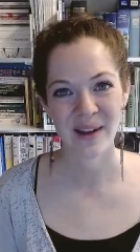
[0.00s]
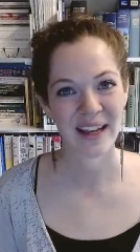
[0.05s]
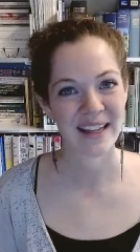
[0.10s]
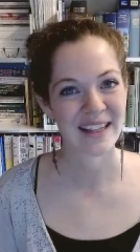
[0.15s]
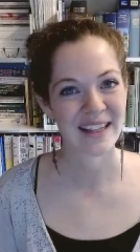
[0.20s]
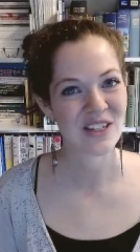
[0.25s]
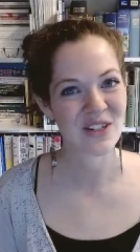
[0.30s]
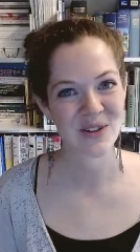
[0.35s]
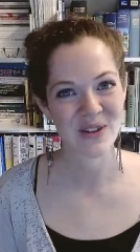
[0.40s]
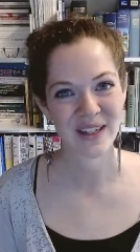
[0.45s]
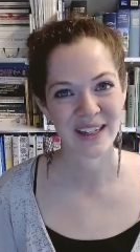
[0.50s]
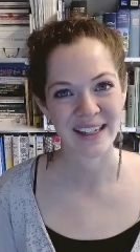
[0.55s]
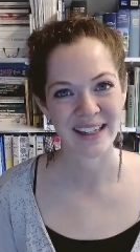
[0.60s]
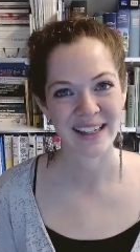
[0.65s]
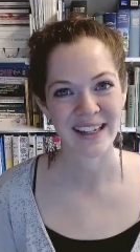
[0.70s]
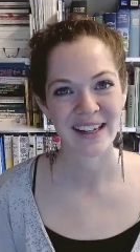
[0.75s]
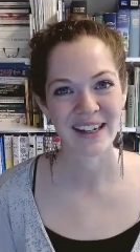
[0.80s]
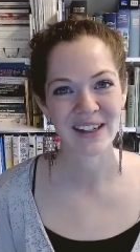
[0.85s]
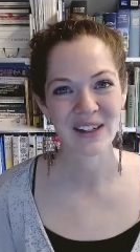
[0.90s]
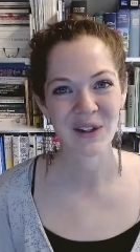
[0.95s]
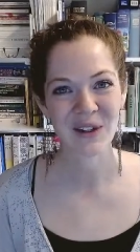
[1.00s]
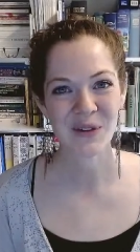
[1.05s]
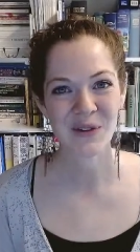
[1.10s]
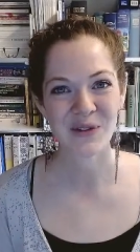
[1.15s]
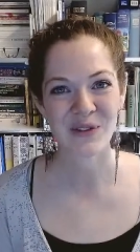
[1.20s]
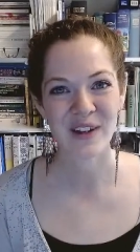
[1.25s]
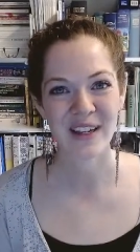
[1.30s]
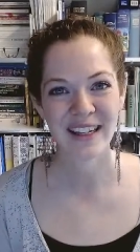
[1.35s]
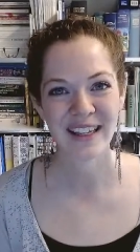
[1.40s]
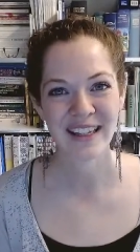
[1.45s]
enjoy a lot of
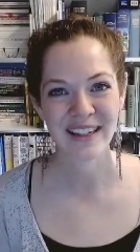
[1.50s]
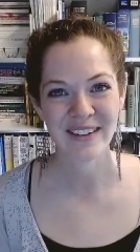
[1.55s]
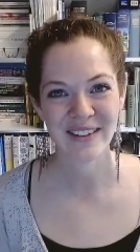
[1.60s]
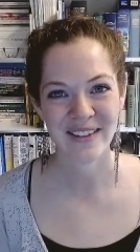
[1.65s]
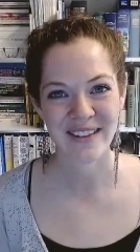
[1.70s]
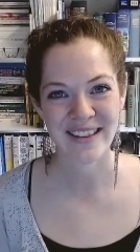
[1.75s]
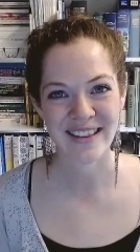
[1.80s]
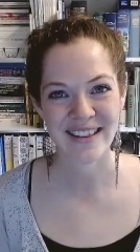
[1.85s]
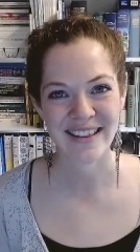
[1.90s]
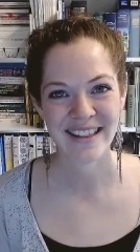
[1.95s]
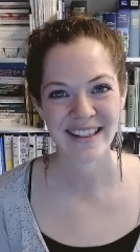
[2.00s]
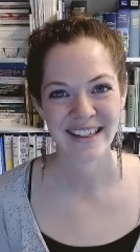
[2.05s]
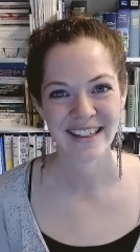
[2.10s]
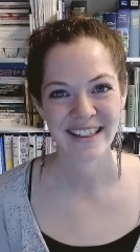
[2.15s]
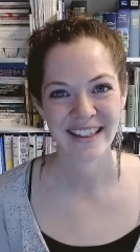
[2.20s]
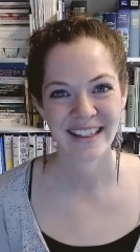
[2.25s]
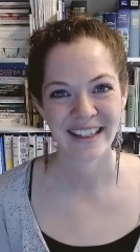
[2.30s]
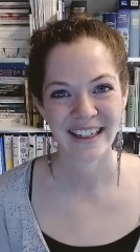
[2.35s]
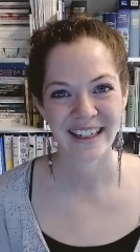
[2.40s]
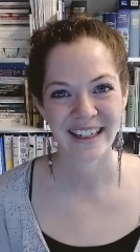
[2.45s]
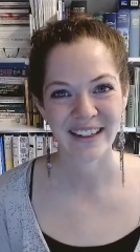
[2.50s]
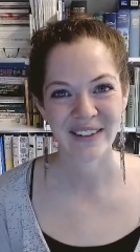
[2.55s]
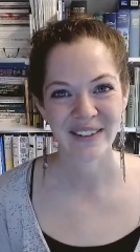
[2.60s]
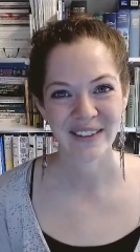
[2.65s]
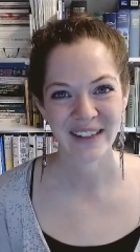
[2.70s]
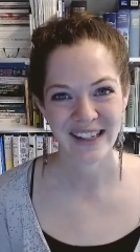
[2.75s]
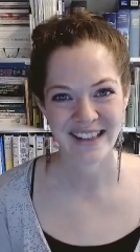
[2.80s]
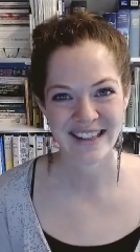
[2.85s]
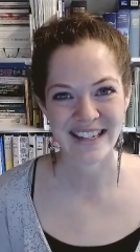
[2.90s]
videos on this